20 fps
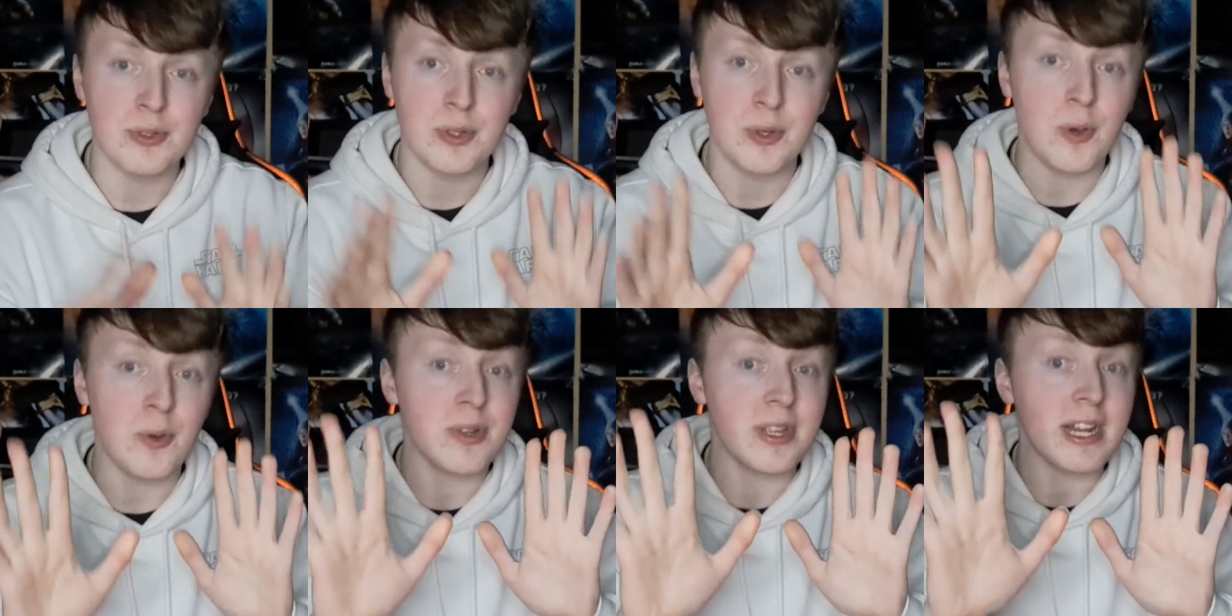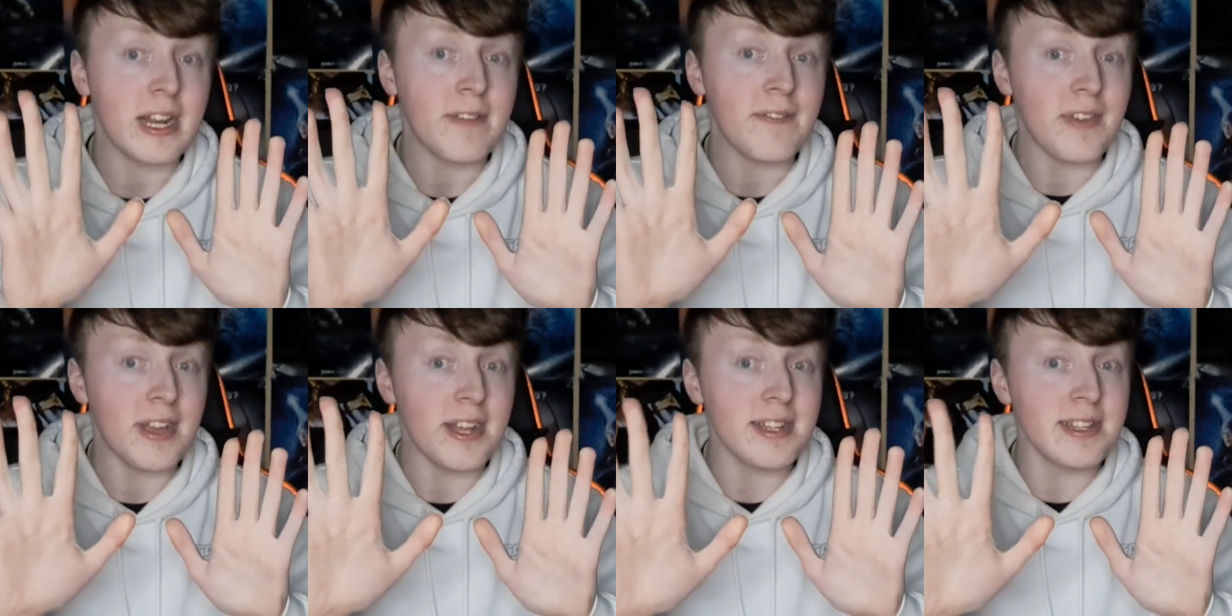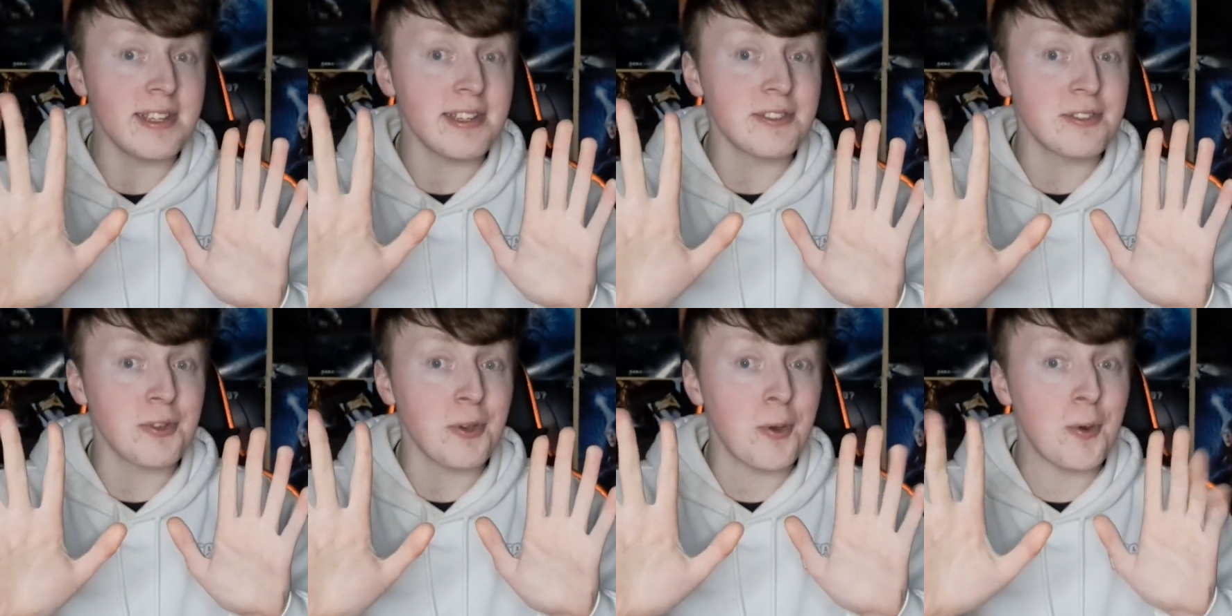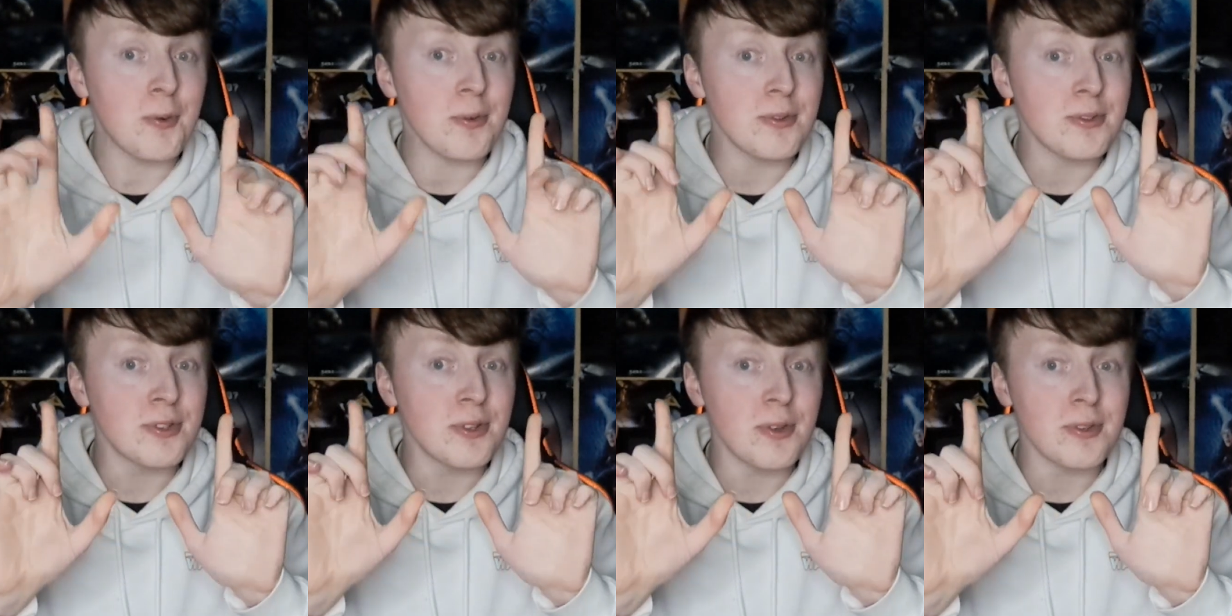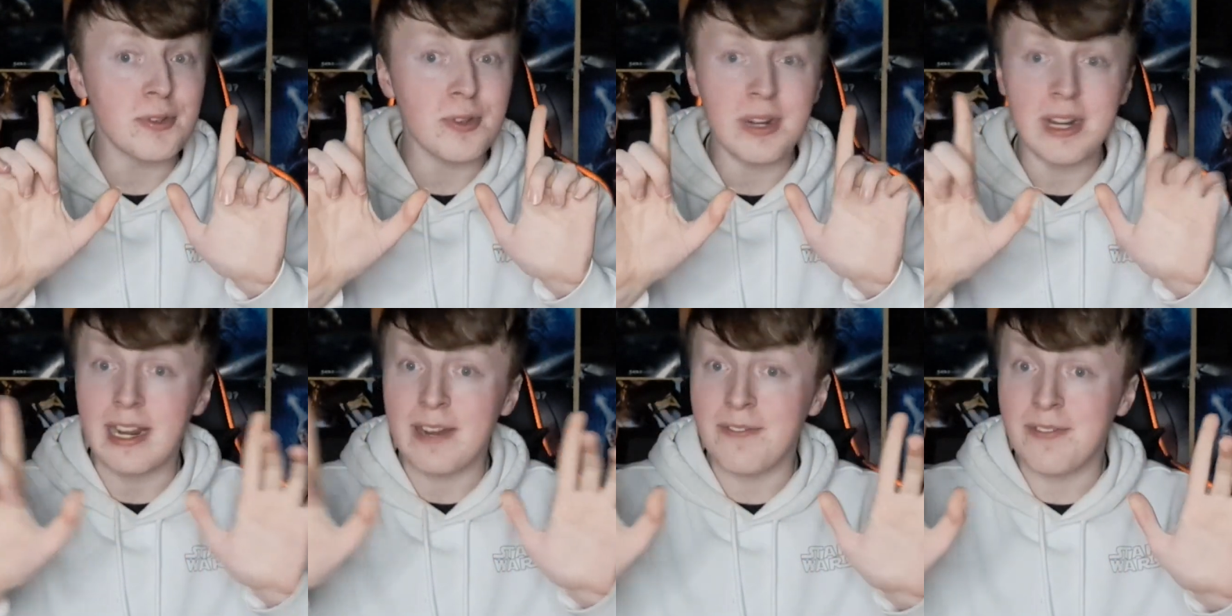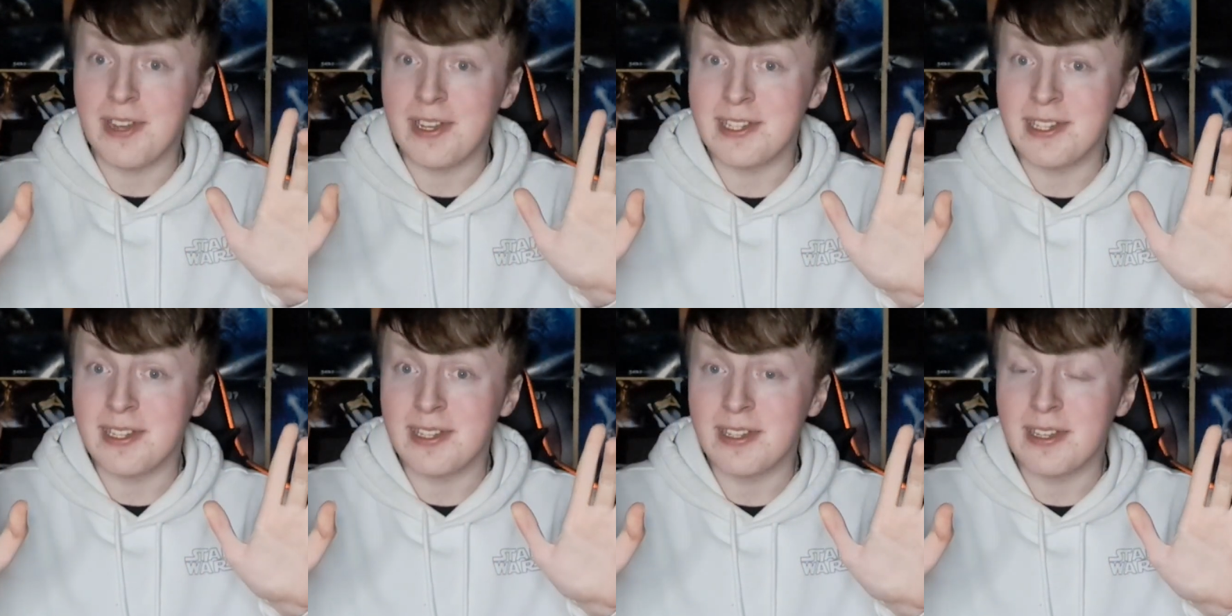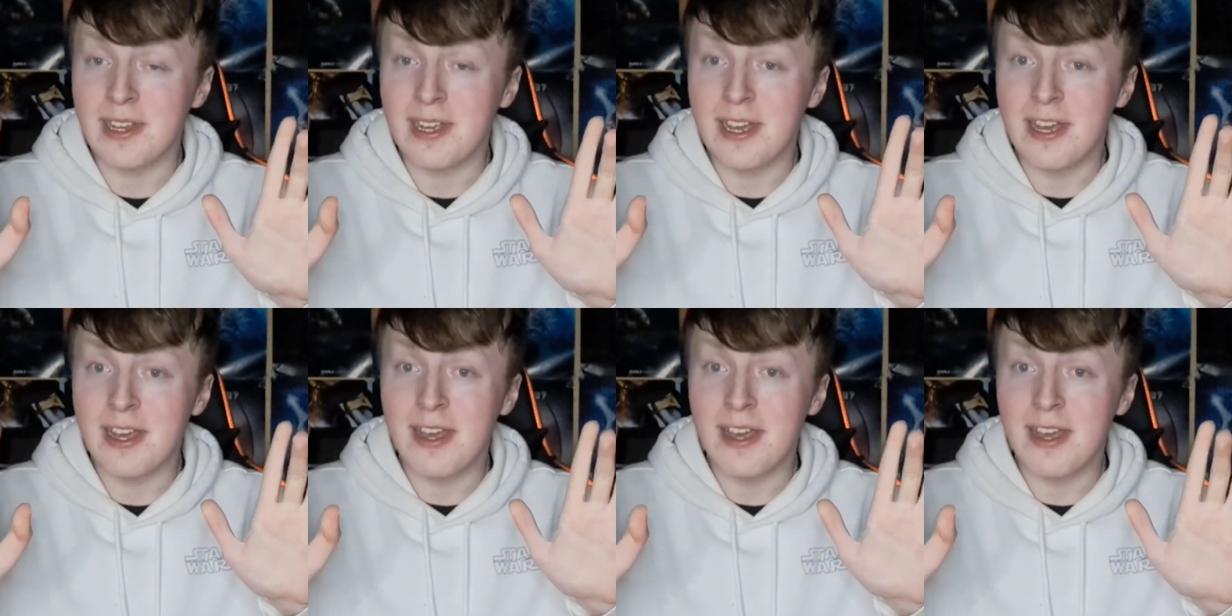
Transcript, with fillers: so don't get offended. Don't get offended.